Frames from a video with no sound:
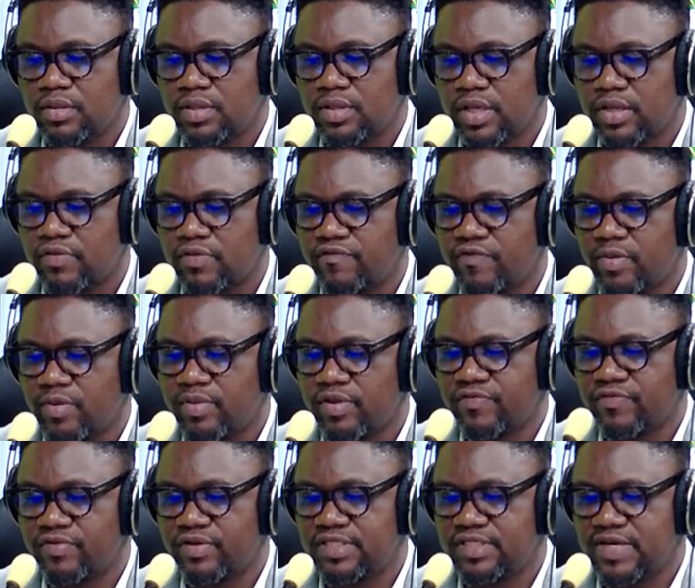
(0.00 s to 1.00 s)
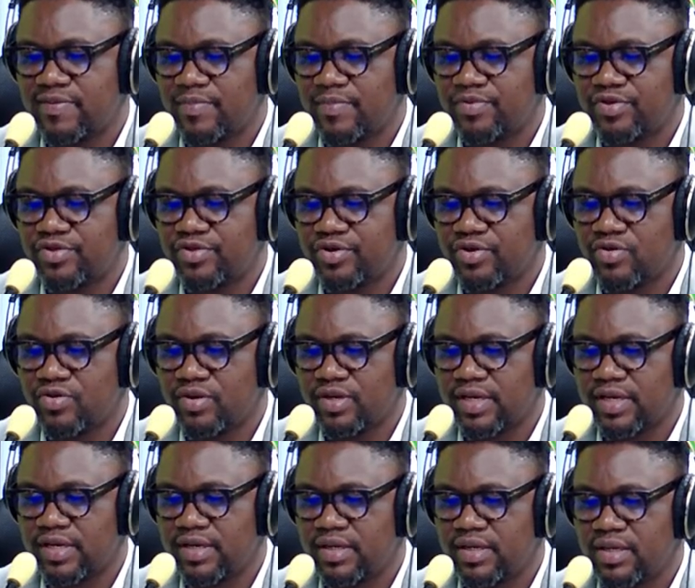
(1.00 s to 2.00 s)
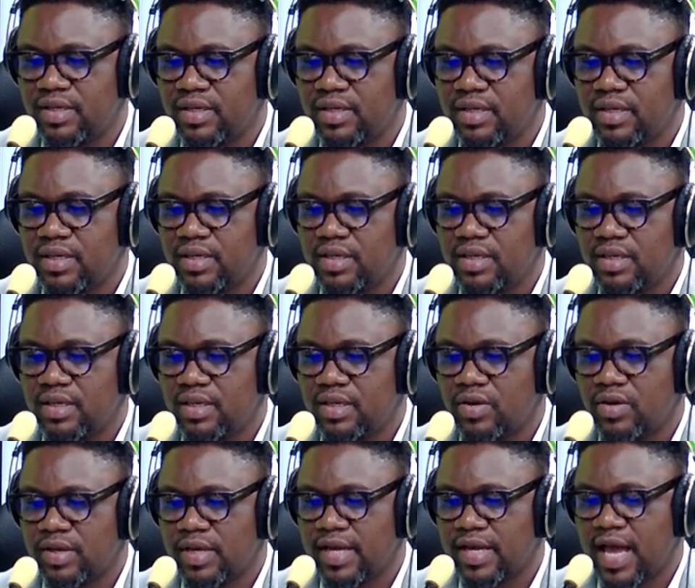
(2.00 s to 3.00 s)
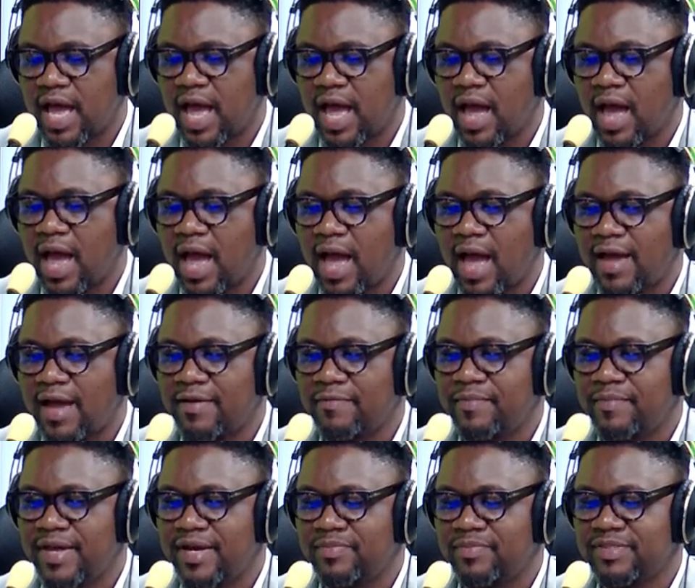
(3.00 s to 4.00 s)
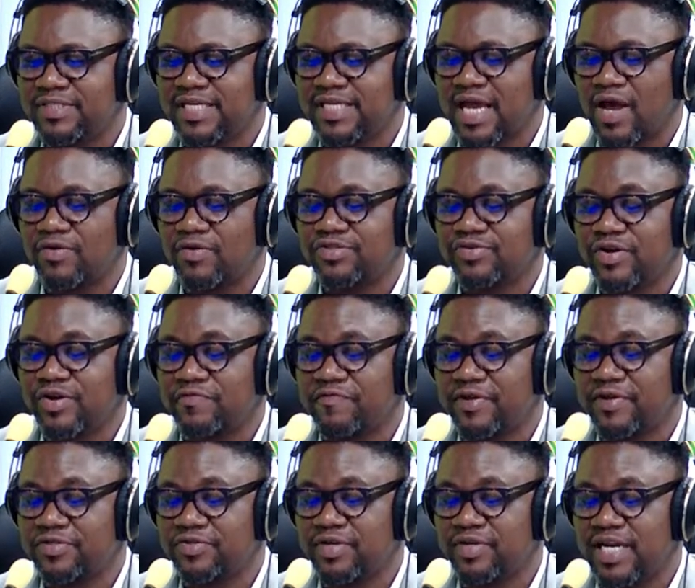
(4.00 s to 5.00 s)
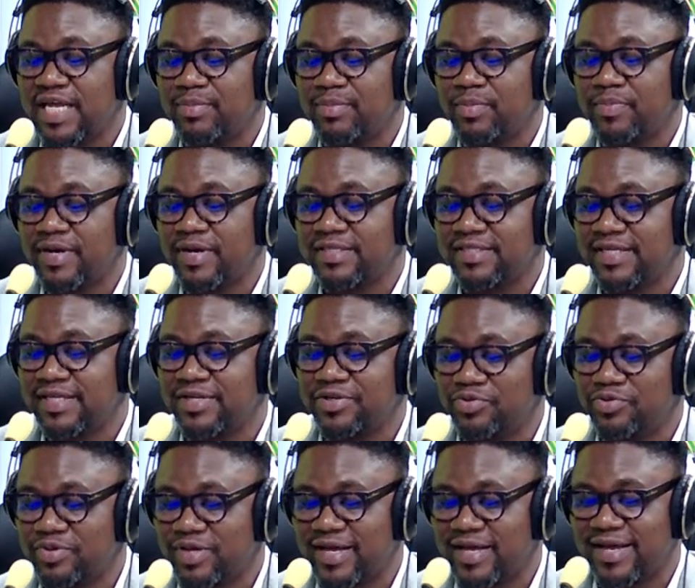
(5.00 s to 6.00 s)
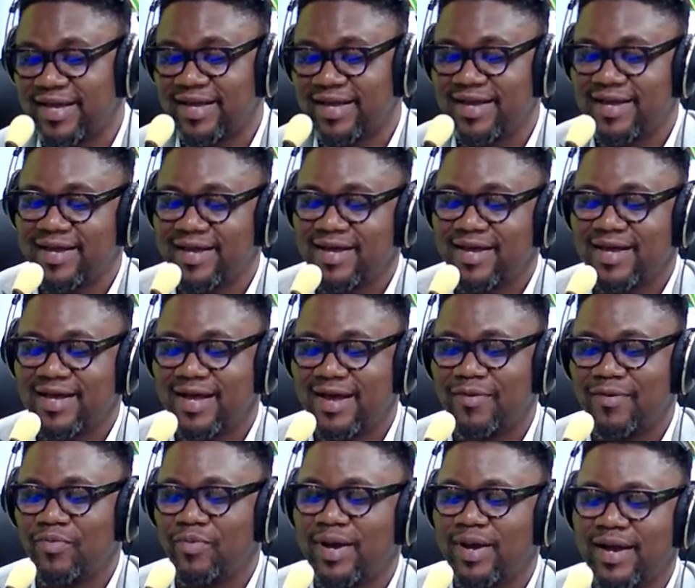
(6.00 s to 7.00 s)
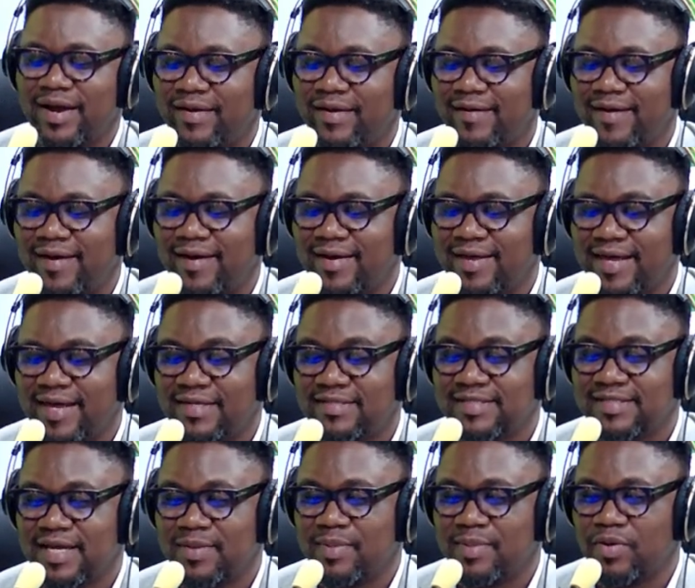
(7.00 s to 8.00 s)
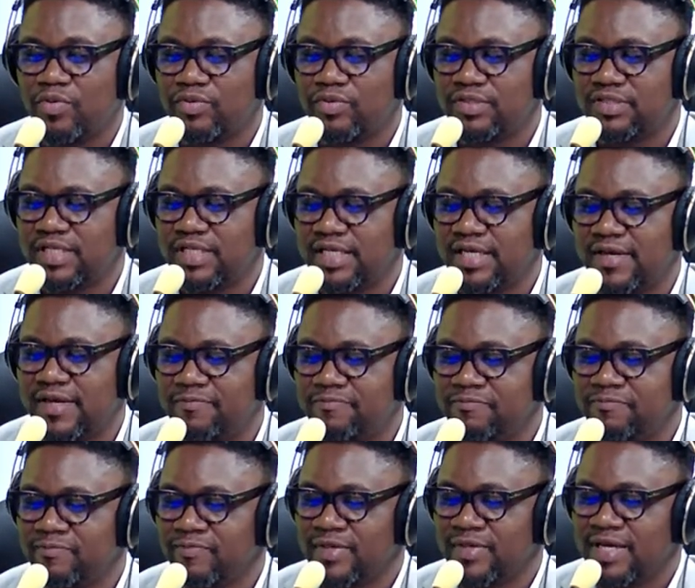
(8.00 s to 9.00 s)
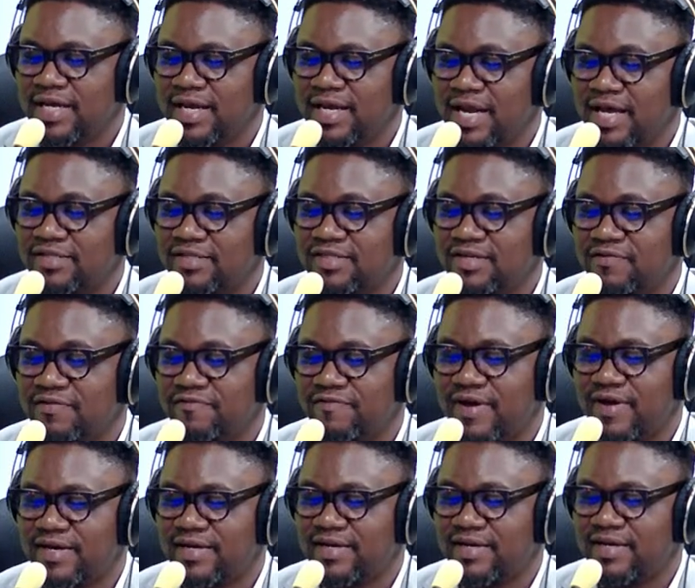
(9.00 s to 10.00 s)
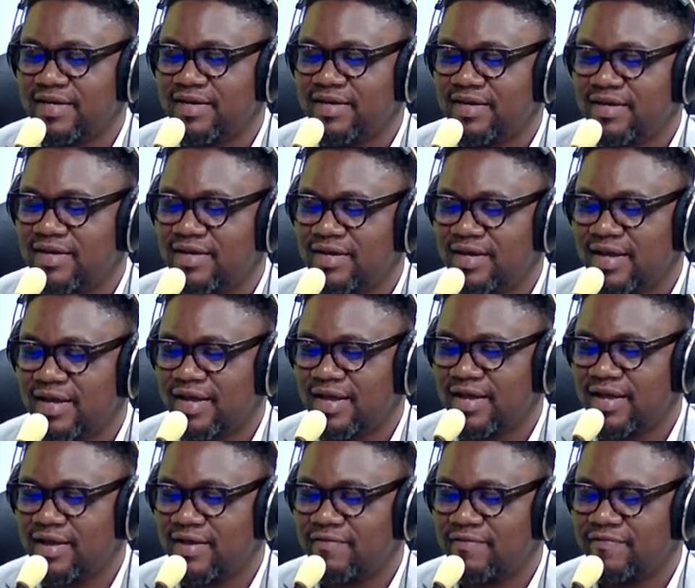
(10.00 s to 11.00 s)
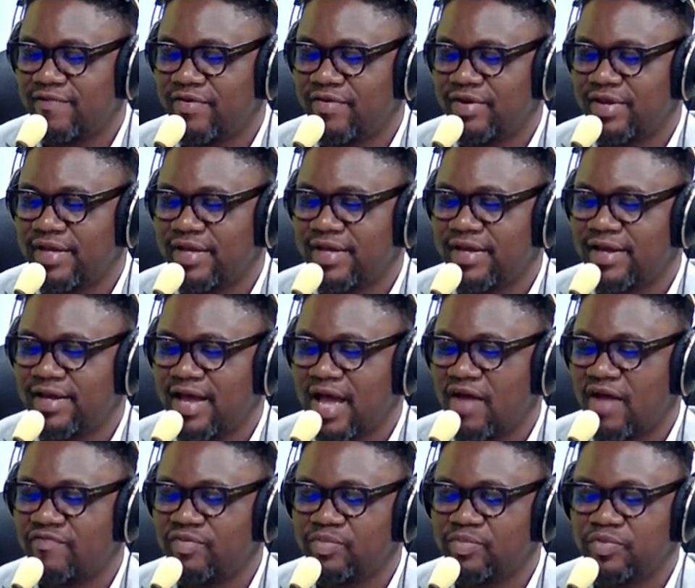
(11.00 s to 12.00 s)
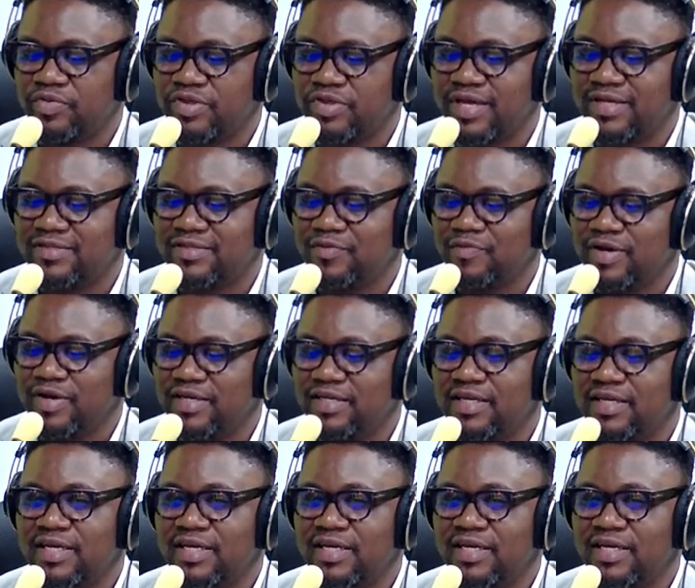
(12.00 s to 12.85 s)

Thank you very much for your time. I appreciate you calling in. Okay, I made a mistake. I was trying to refer to the Labour Party in the UK, where Keir Starmer, who is the an Arsenal fan, a very affable gentleman